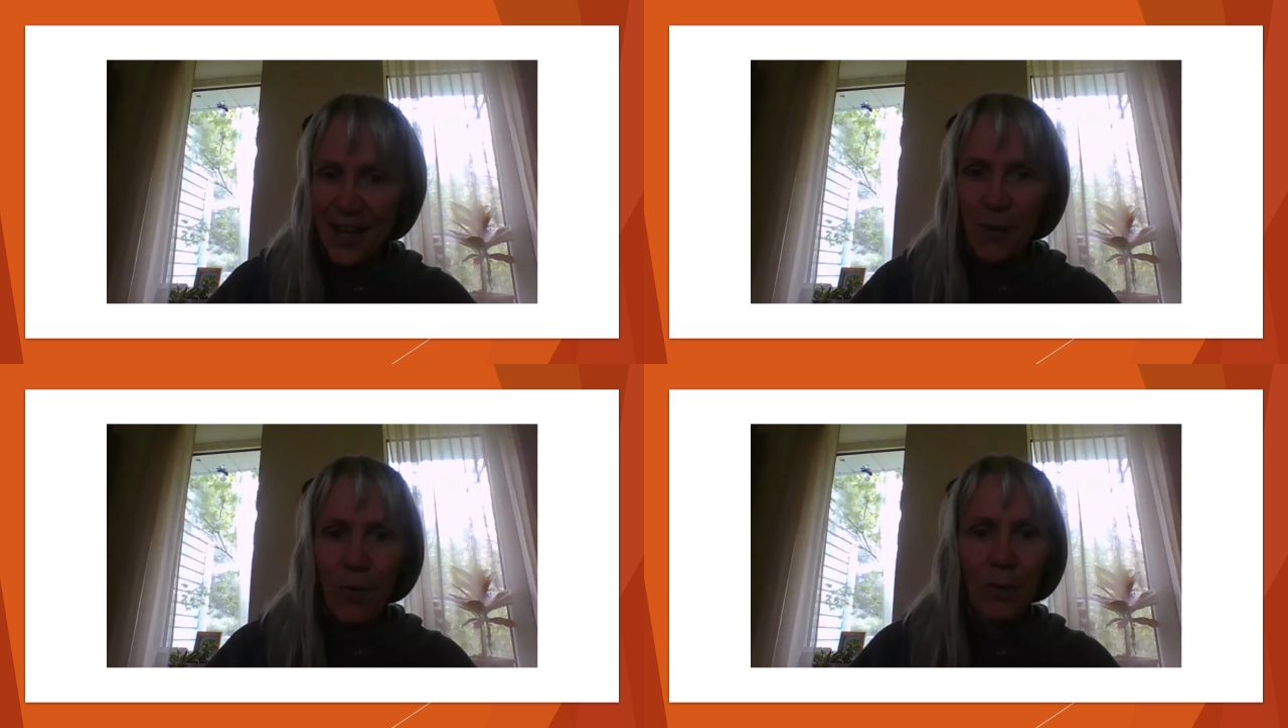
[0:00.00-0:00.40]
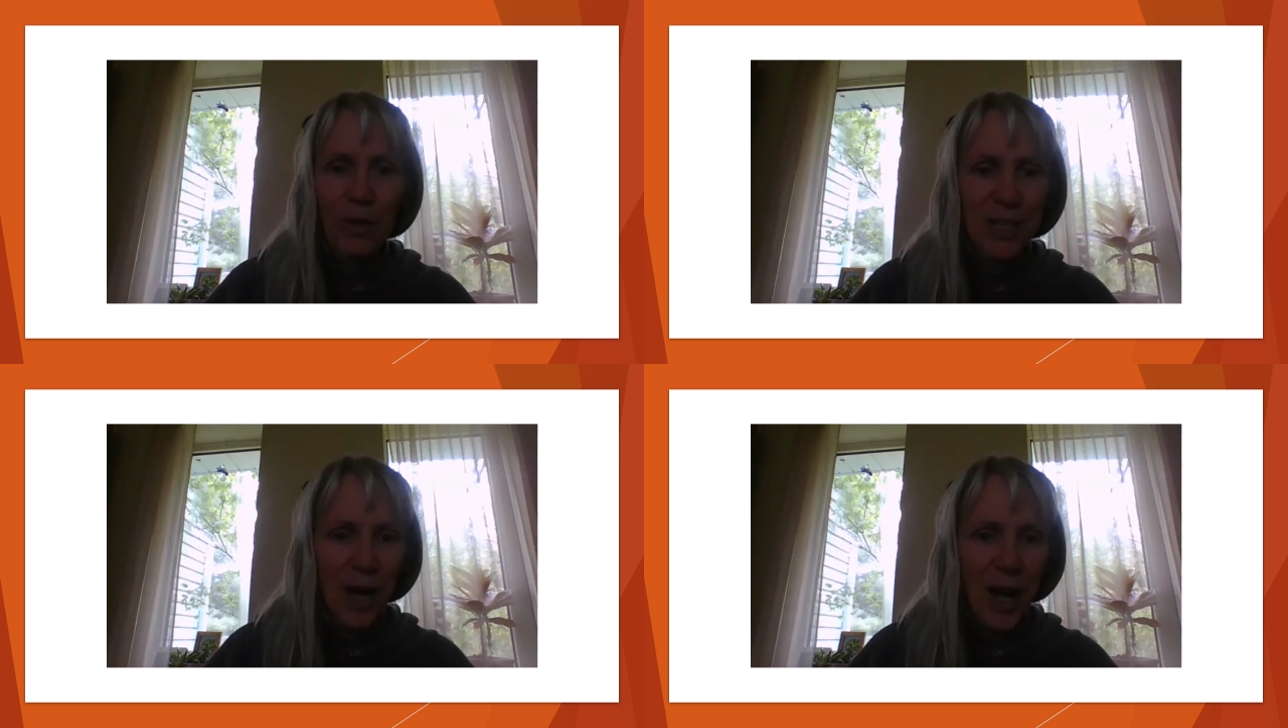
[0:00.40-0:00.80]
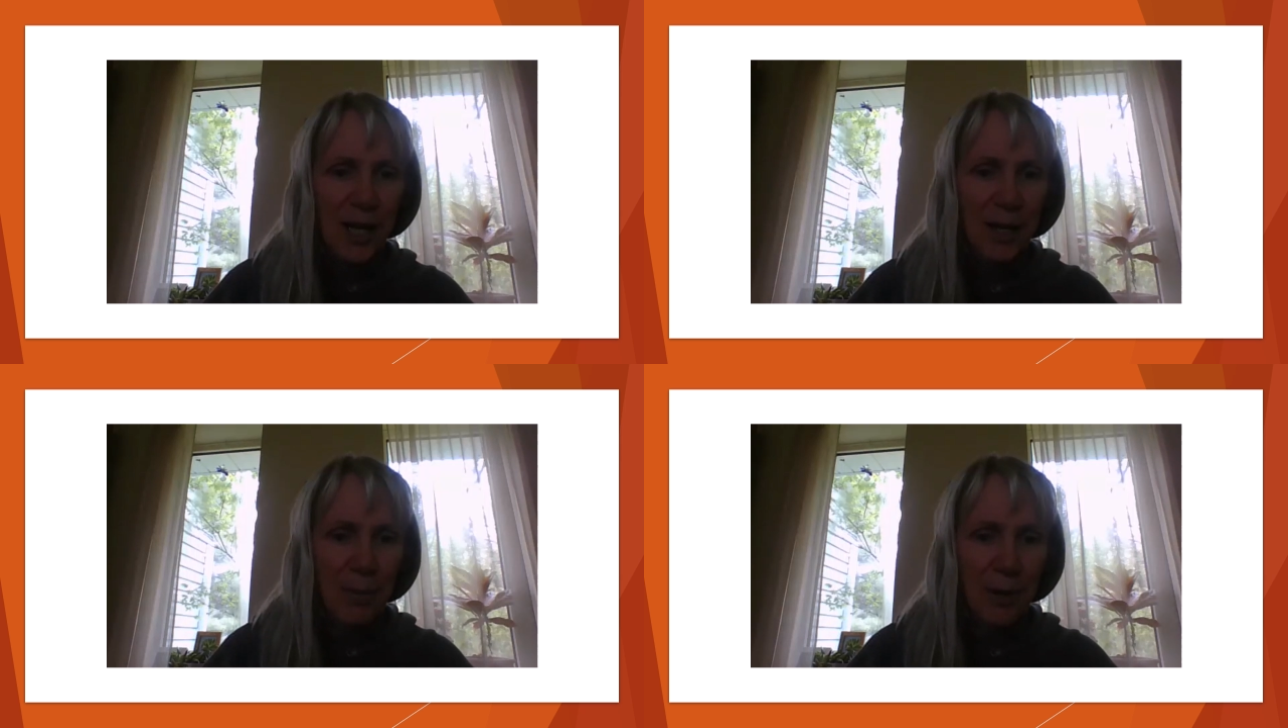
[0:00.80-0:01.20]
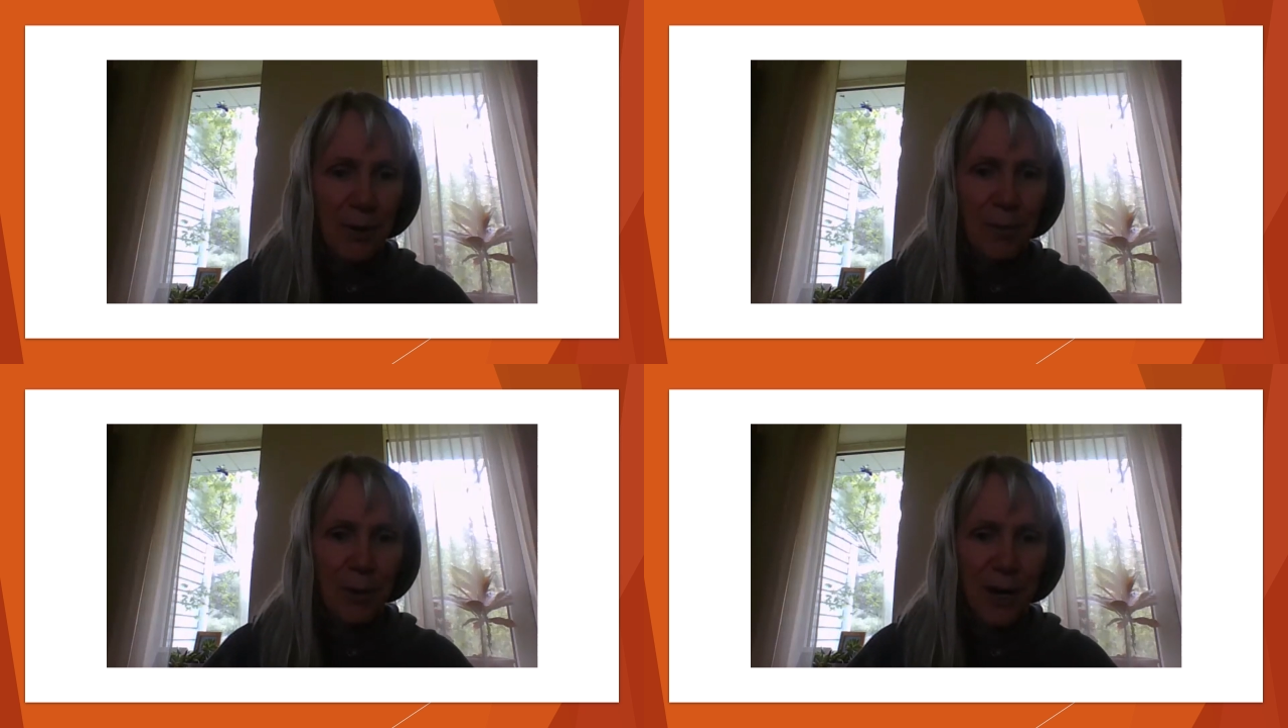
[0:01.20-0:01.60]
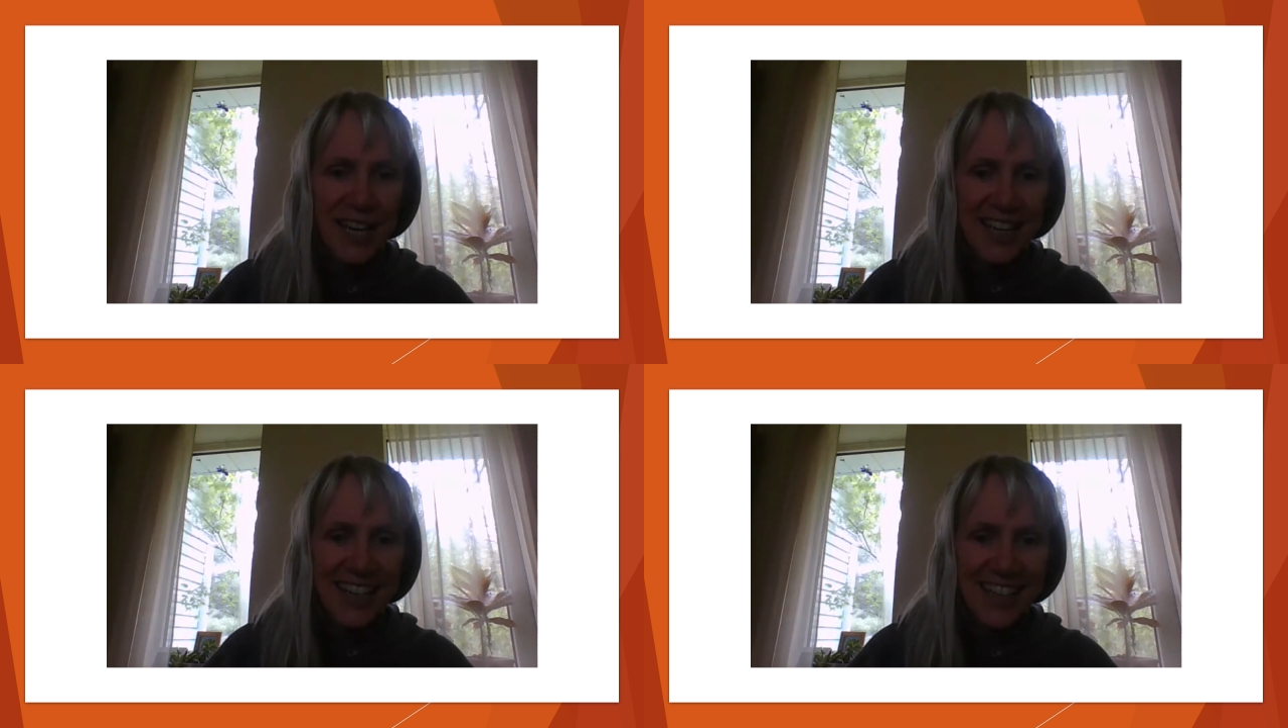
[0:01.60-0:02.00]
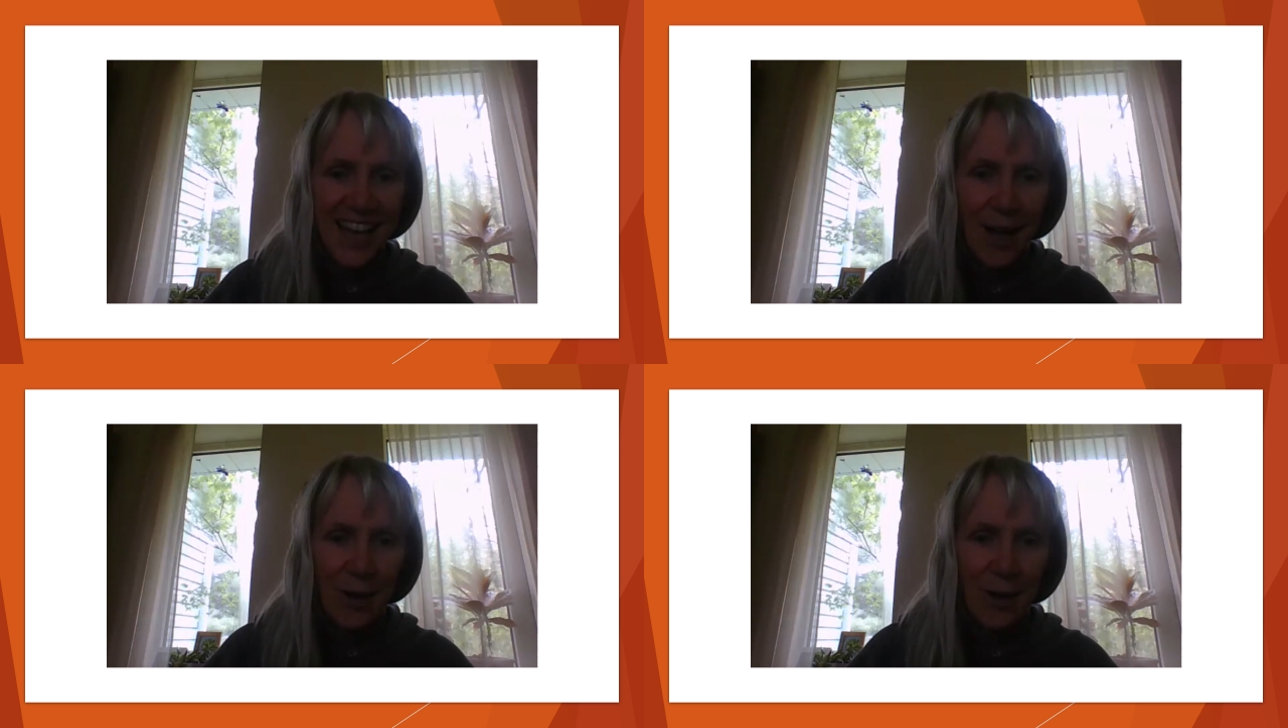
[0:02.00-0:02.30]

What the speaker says: when we talk about breaking down